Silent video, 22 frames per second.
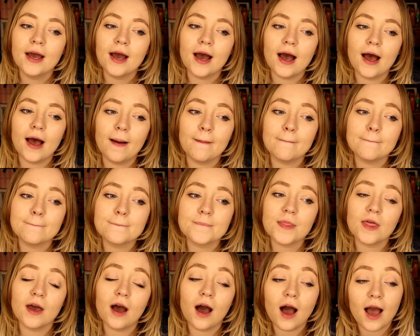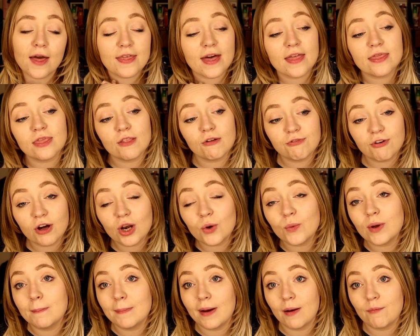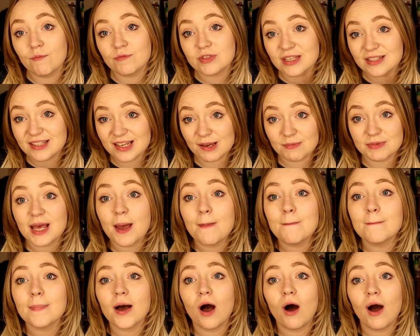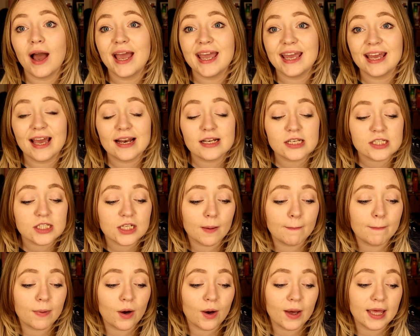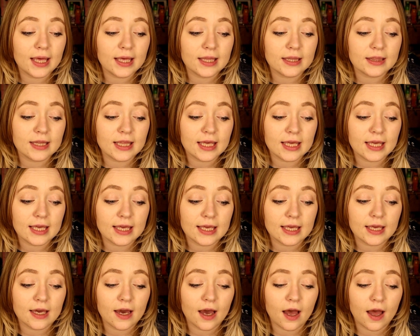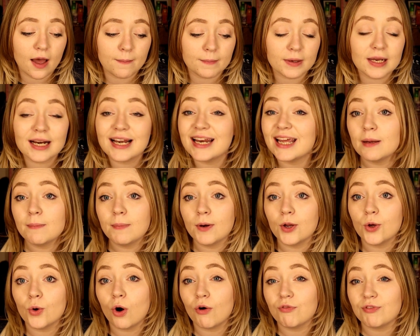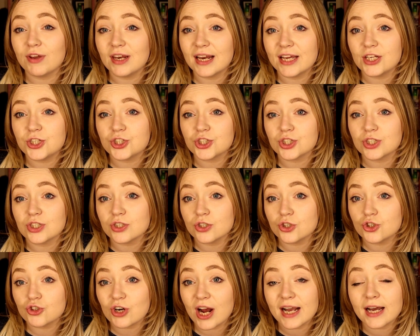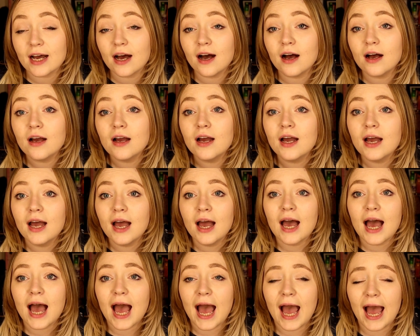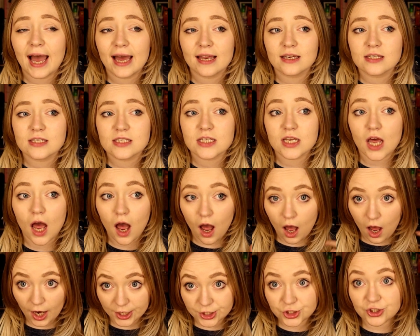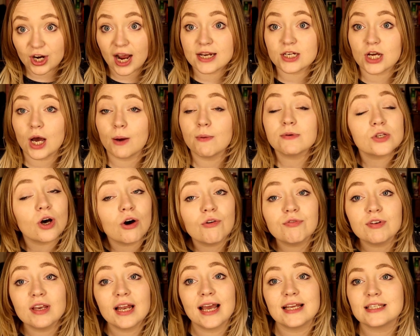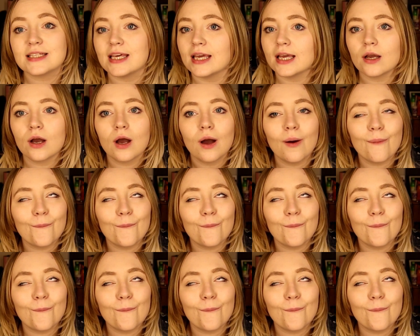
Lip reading: I then, the following month, so September, I ended up buying the Clear Blue ovulation tracker, and I tracked I was ovulating.